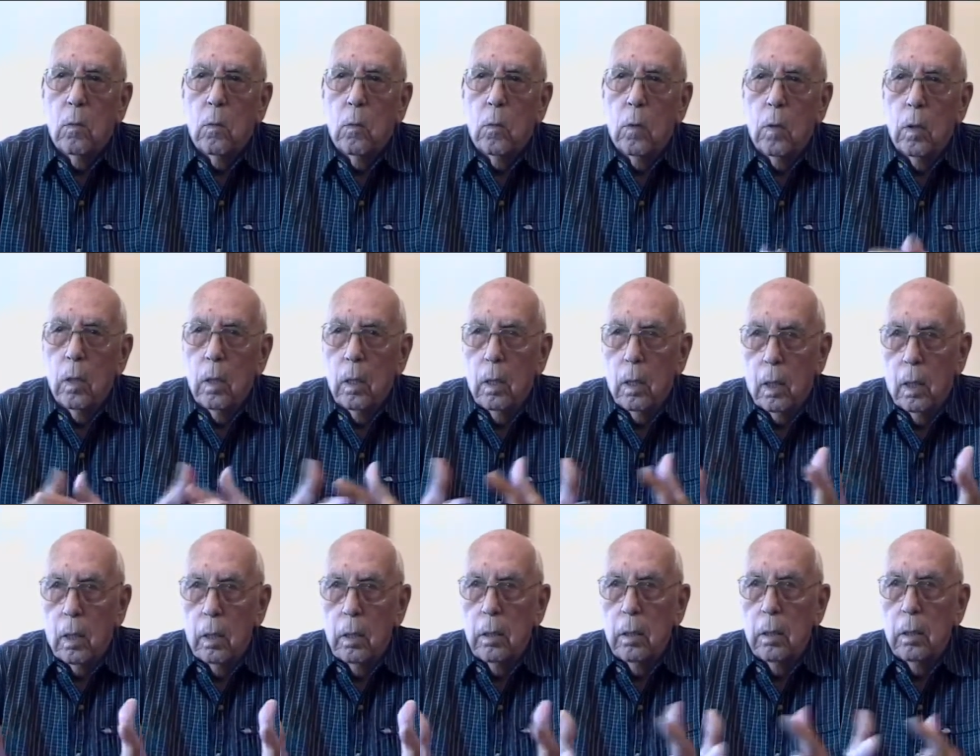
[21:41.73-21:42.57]
were
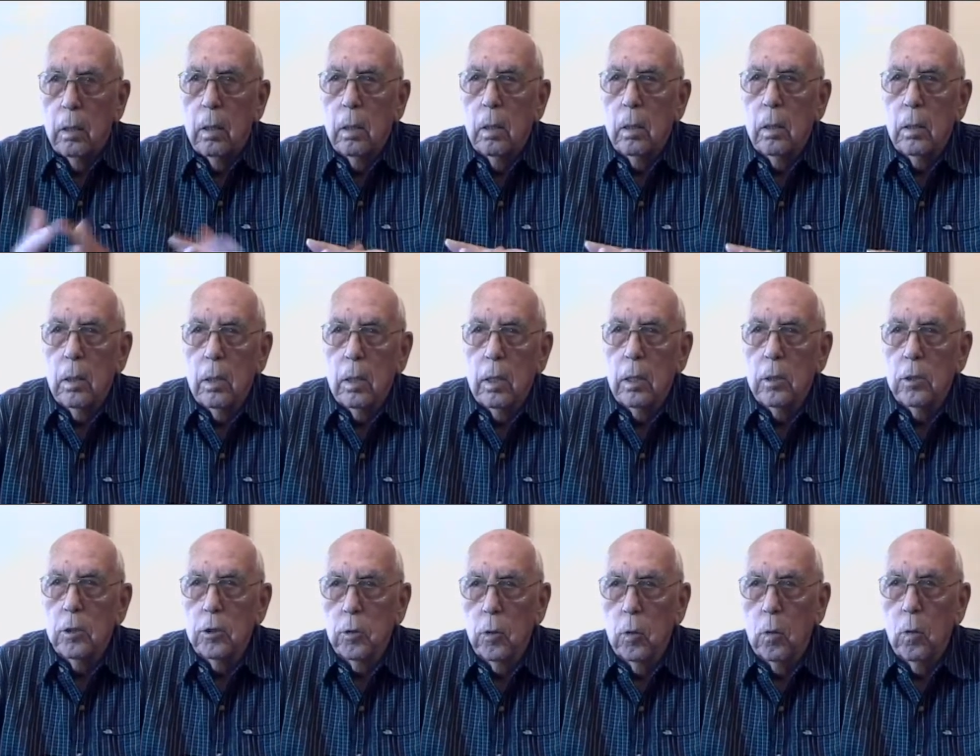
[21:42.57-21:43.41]
under
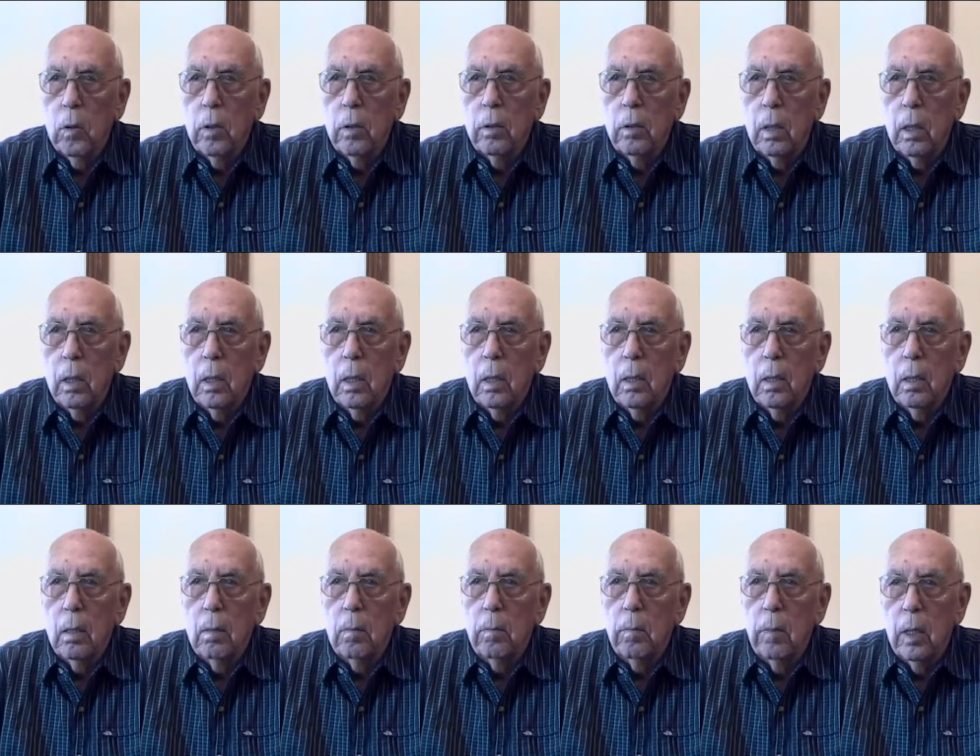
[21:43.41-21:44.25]
control of the
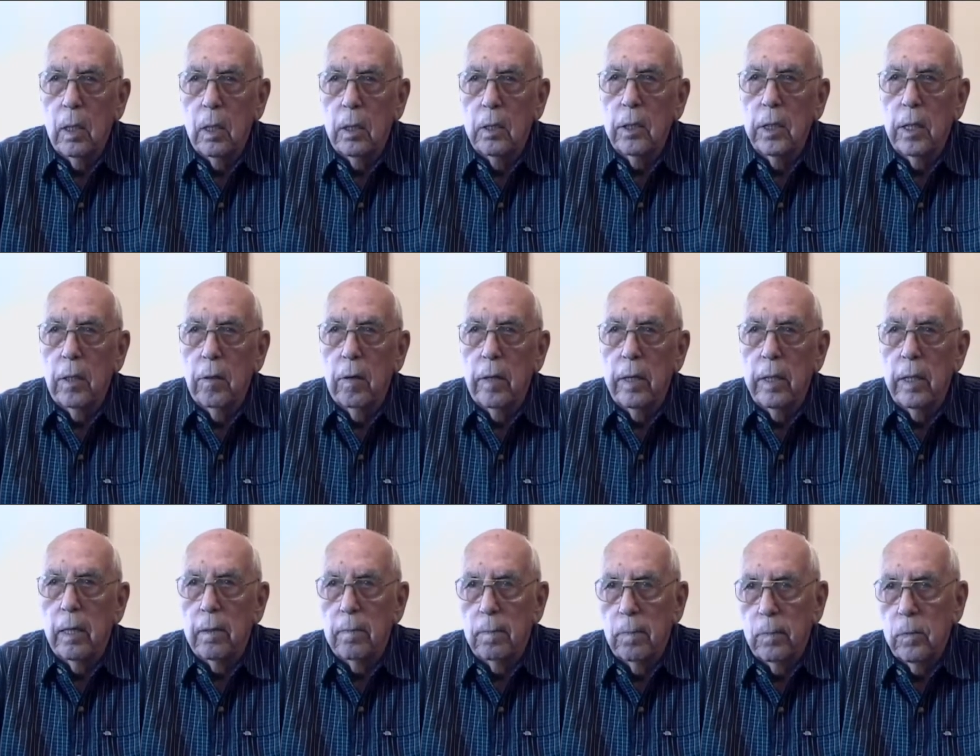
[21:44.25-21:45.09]
military
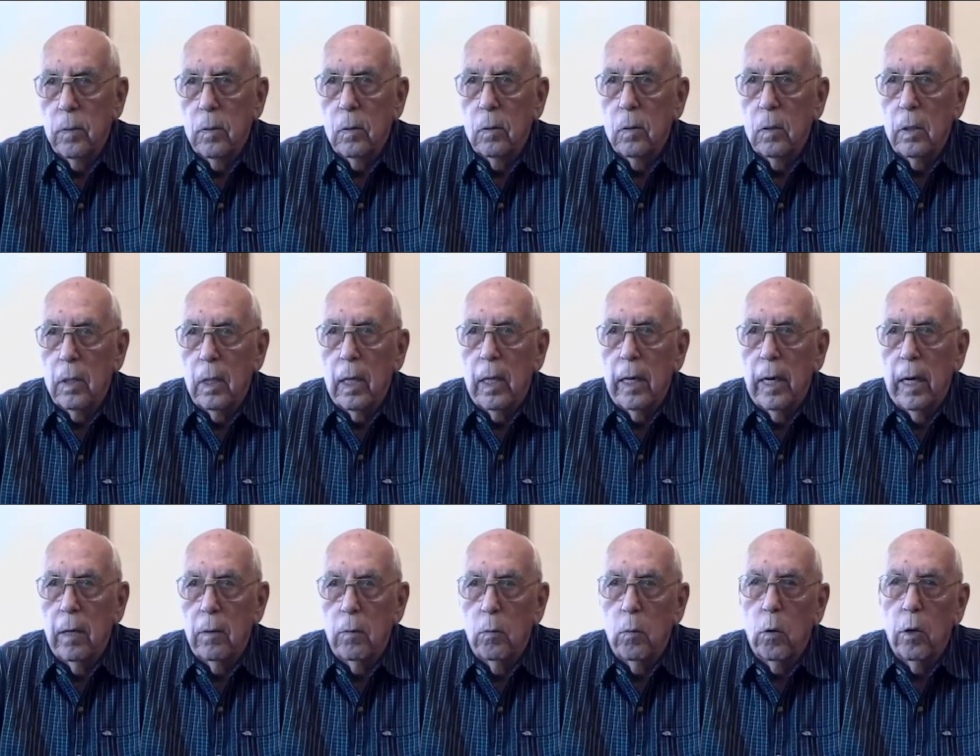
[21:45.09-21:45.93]
that they
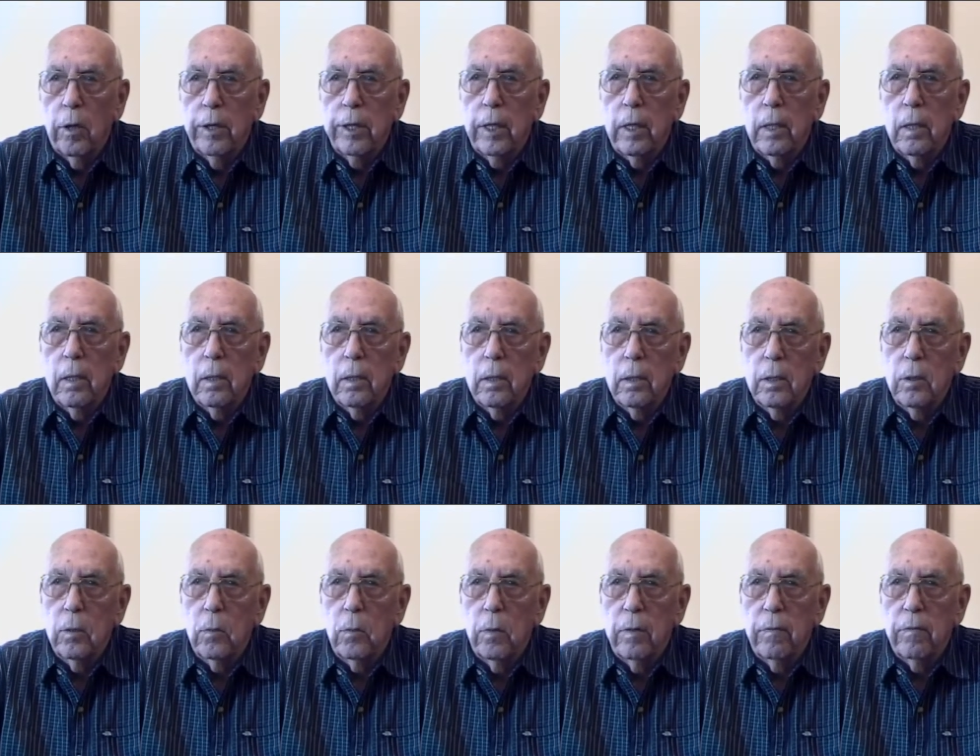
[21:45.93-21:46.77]
had working,
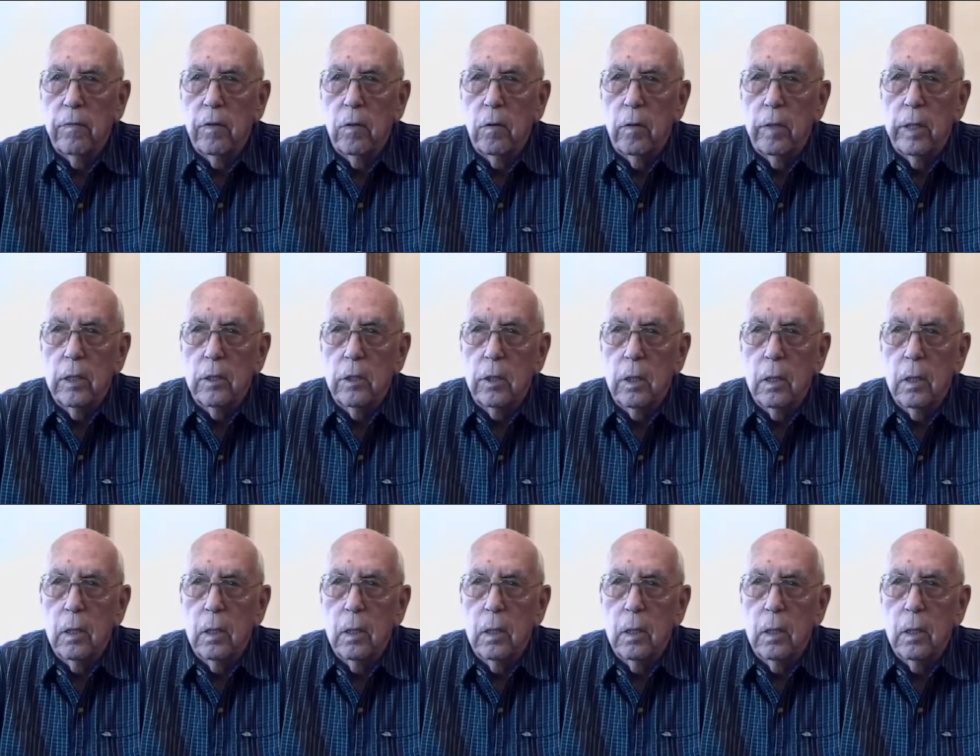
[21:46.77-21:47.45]
doing various